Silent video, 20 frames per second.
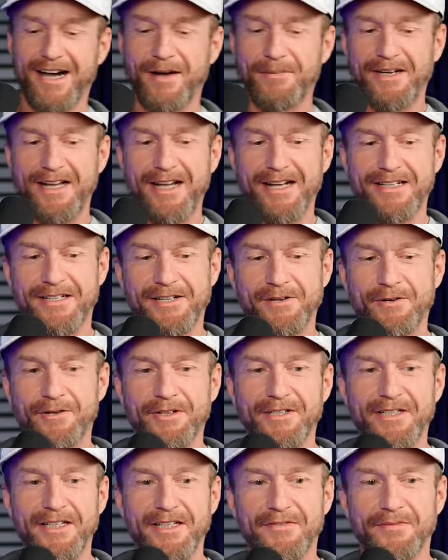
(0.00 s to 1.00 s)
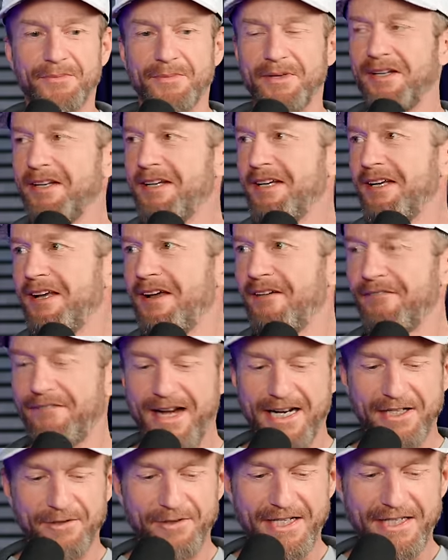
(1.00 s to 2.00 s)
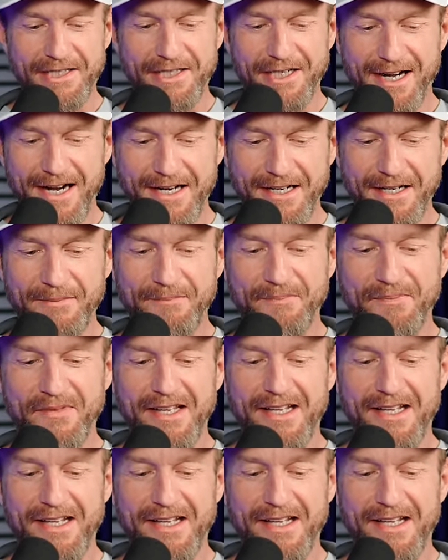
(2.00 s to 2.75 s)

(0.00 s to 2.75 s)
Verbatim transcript: common. I actually ordered this from a factory in China.